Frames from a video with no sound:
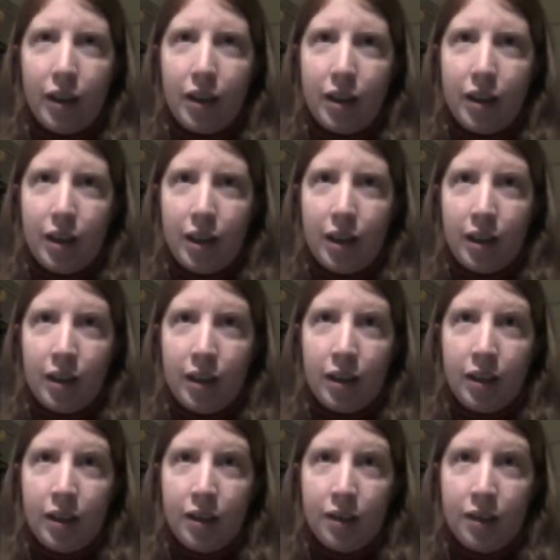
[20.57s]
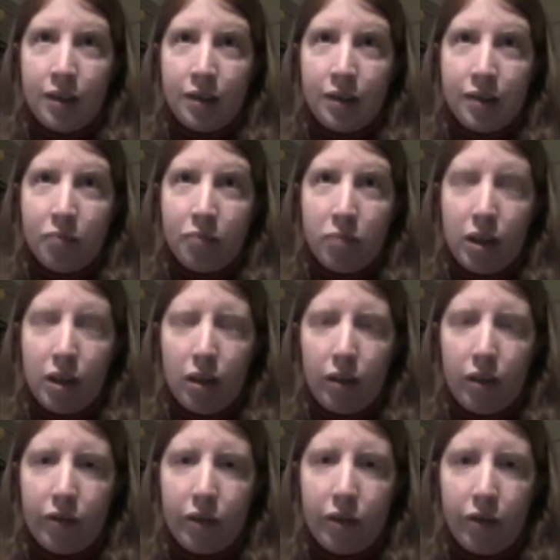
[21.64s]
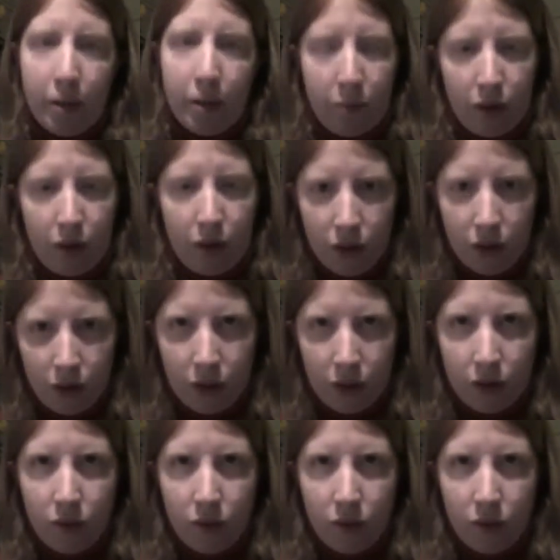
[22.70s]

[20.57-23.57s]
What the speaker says: It is middle of November,